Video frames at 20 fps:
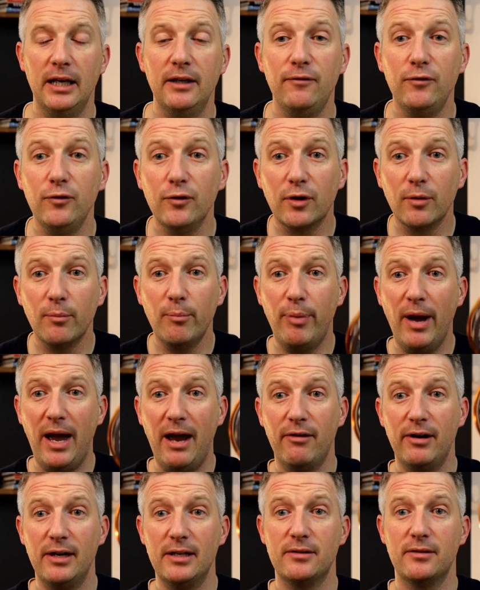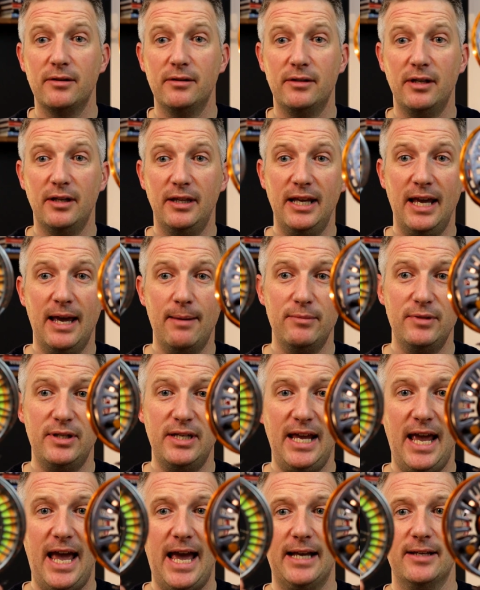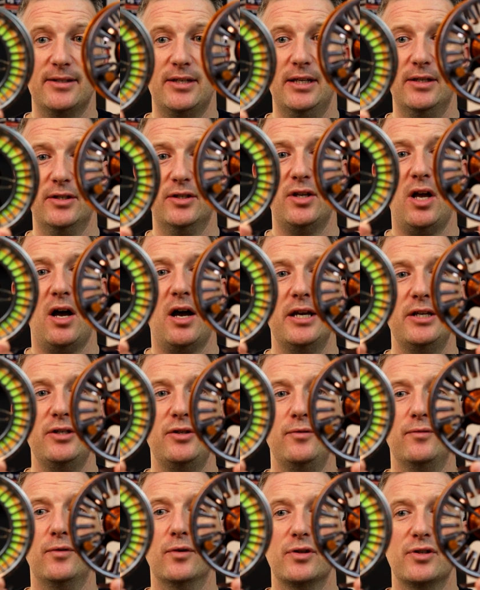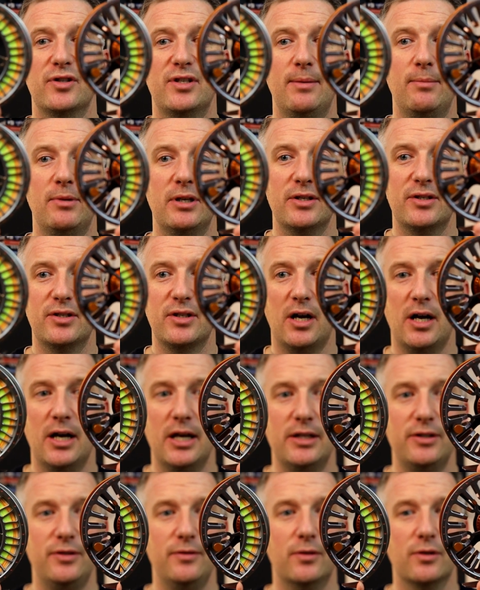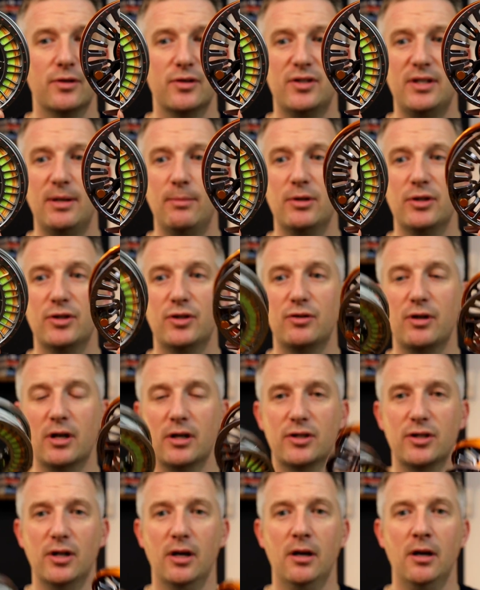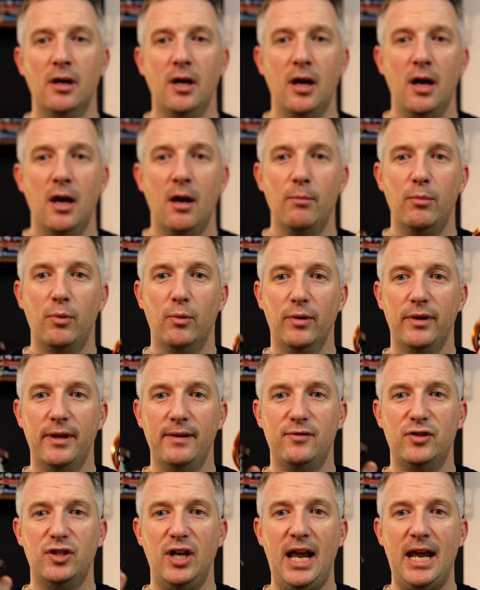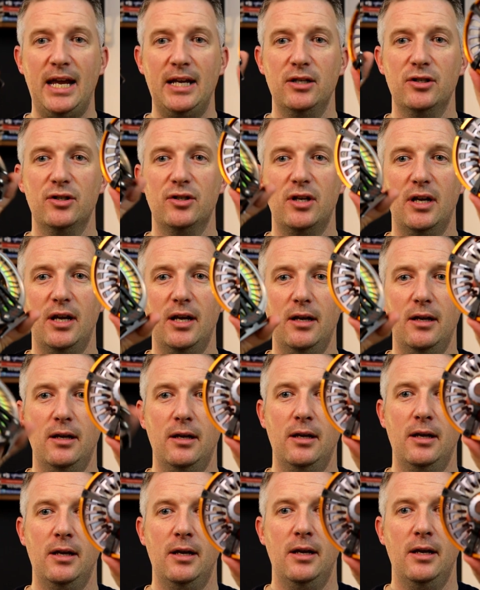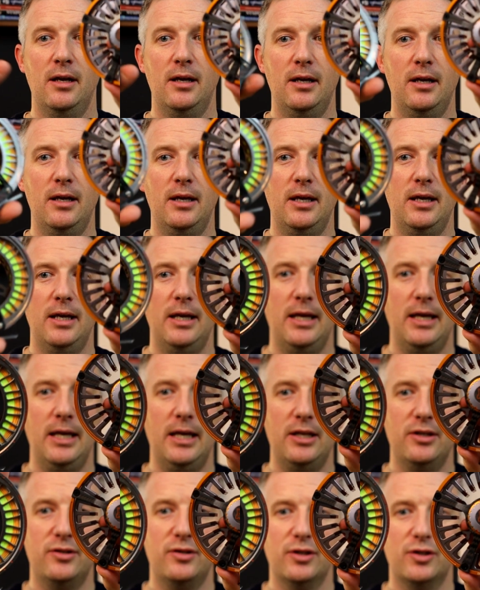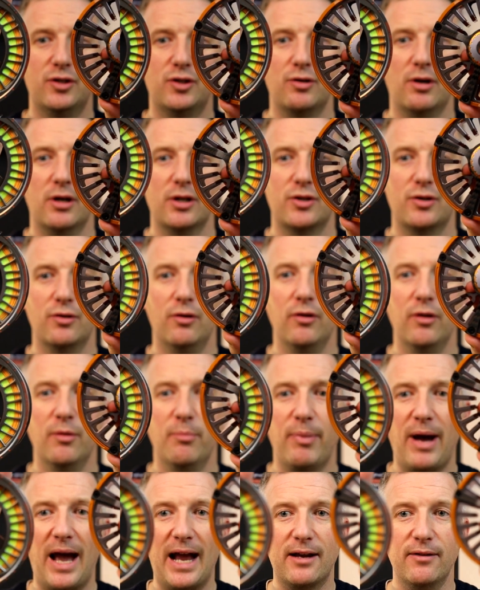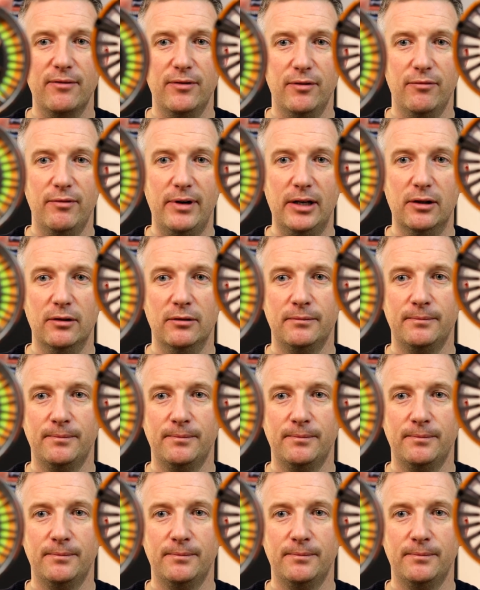and if you compare it to the MTX in size, you've got a similar size, you've got a similar structure, but what they've changed is the structure on the back of the reel.